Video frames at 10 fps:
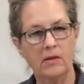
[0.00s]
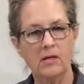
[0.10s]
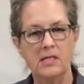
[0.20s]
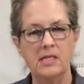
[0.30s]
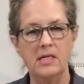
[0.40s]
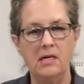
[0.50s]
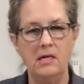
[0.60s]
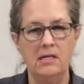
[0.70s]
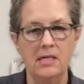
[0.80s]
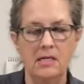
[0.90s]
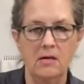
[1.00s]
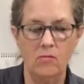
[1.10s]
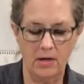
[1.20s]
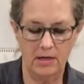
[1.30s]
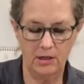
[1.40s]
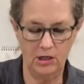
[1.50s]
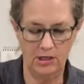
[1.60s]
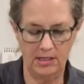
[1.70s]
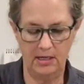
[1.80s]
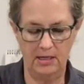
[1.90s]
zines and didn't want
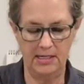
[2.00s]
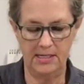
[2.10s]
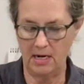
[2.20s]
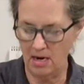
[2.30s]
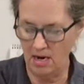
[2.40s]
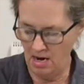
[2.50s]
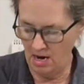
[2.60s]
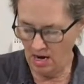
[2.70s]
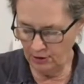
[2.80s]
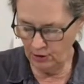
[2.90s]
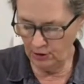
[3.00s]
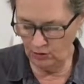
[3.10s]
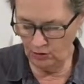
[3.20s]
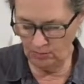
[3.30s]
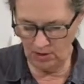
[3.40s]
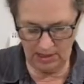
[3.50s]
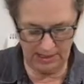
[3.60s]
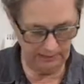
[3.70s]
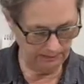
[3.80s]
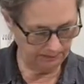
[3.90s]
to I used
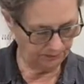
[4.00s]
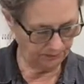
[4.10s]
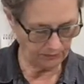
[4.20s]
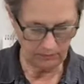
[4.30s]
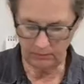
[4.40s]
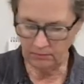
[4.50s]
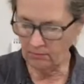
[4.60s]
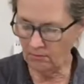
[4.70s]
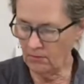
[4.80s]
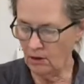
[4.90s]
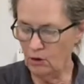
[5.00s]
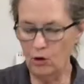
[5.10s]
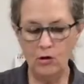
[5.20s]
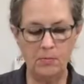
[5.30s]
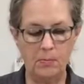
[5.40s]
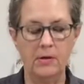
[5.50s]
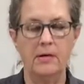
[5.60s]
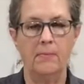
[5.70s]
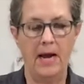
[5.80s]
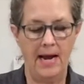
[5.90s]
my newsprint
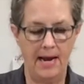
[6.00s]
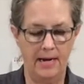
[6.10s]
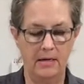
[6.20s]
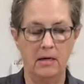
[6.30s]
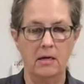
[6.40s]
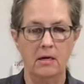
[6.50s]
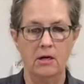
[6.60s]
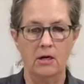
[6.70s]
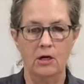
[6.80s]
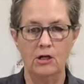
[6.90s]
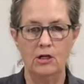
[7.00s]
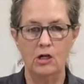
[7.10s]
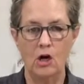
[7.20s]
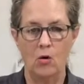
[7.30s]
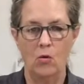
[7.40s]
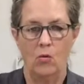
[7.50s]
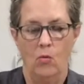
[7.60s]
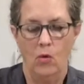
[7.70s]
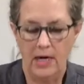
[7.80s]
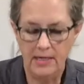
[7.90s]
pad. So
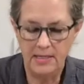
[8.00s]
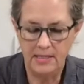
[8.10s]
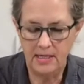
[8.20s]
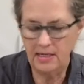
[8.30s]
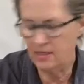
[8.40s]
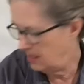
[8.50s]
what I did